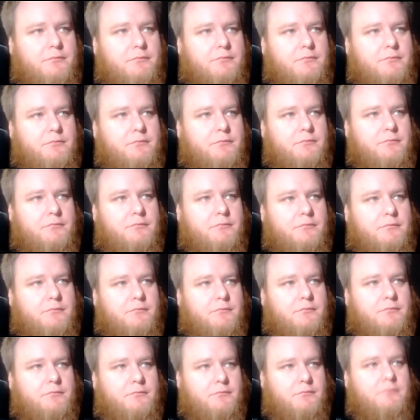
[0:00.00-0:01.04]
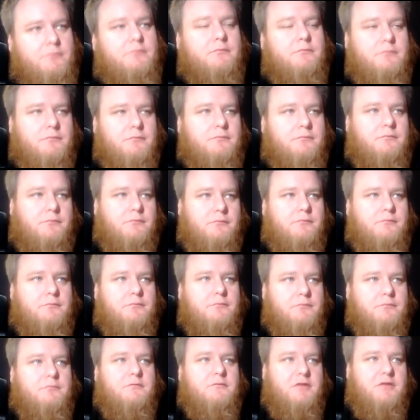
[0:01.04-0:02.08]

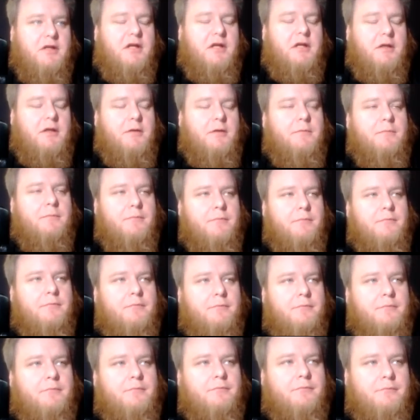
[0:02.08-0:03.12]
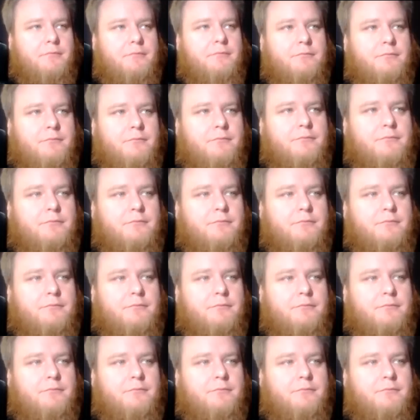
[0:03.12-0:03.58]
This person isn't speaking.